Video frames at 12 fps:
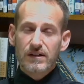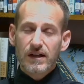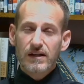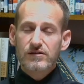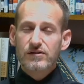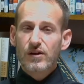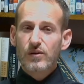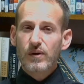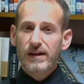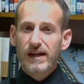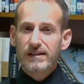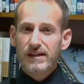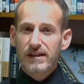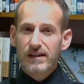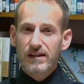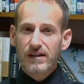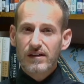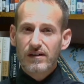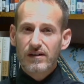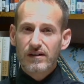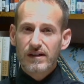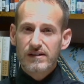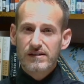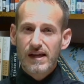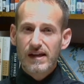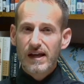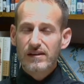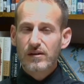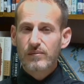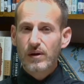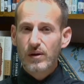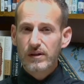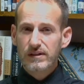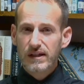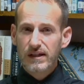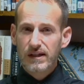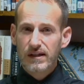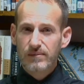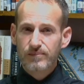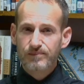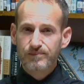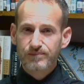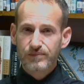And so one idea here is that at the Moedim,